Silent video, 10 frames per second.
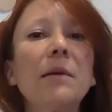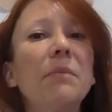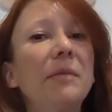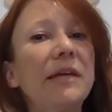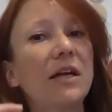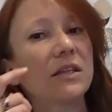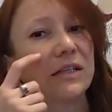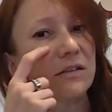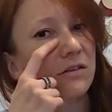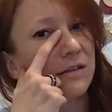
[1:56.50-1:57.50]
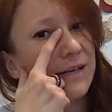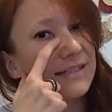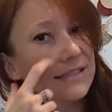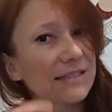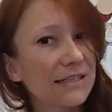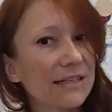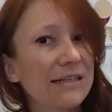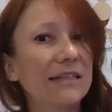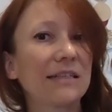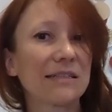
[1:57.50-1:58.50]
maybe a little less
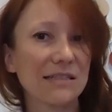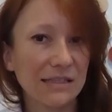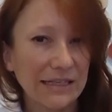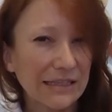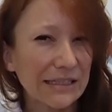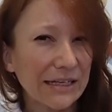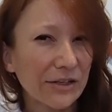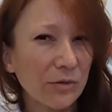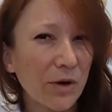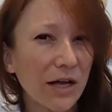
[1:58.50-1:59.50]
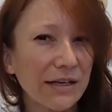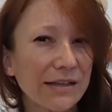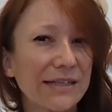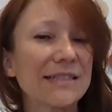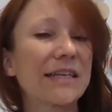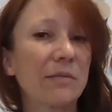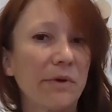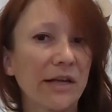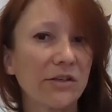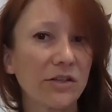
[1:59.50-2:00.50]
acidity and a slightly lighter body than its
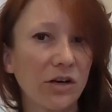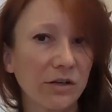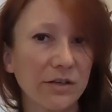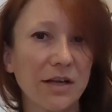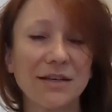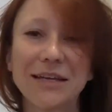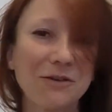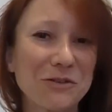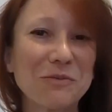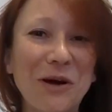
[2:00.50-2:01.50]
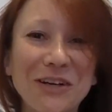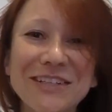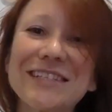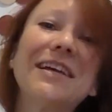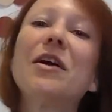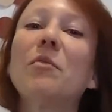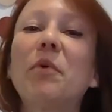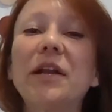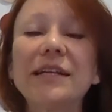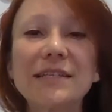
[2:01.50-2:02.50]
Campania counterparts,
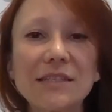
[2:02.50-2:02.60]
but it's